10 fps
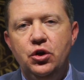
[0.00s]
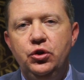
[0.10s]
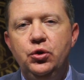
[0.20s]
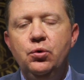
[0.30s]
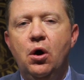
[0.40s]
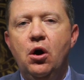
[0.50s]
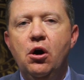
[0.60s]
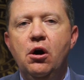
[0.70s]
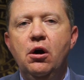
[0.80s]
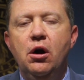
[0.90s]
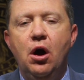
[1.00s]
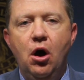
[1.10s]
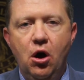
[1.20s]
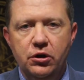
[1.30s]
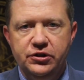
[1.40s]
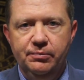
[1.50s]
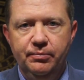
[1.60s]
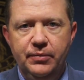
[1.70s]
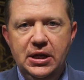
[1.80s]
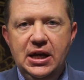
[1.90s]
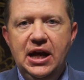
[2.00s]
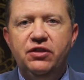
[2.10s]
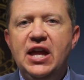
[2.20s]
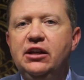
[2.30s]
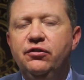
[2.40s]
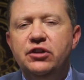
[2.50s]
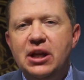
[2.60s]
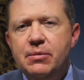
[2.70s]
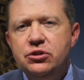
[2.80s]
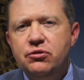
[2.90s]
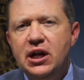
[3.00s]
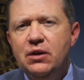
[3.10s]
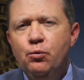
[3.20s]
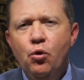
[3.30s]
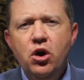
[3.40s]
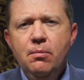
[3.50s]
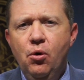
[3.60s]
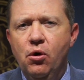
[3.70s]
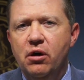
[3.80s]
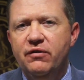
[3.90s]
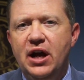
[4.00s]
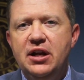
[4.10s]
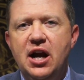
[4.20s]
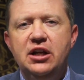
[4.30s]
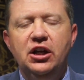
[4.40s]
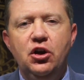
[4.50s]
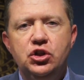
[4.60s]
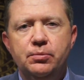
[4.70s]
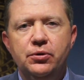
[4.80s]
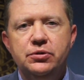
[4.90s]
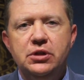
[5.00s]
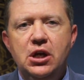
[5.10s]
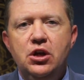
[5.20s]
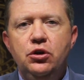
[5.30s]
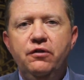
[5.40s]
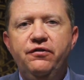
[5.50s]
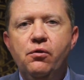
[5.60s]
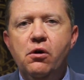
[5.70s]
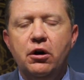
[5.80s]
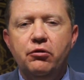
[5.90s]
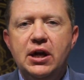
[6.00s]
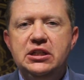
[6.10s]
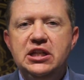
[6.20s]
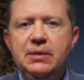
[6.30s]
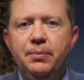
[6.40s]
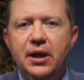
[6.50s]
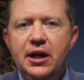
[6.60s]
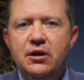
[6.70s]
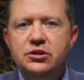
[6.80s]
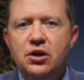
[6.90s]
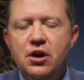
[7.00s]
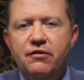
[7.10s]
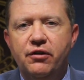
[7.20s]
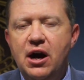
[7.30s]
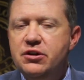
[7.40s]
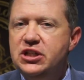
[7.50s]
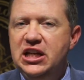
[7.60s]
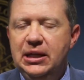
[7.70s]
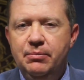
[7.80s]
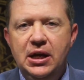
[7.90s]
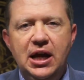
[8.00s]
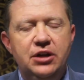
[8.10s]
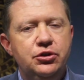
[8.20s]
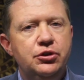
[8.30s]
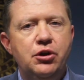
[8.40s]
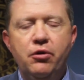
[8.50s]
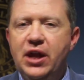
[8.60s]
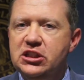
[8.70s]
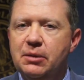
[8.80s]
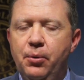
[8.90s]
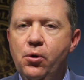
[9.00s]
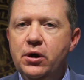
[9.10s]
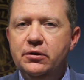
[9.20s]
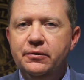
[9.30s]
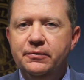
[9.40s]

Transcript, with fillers: You are awesome. And thanks for demonstrating one or more of our non-negotiables. You four are great team players for our team as you show that support,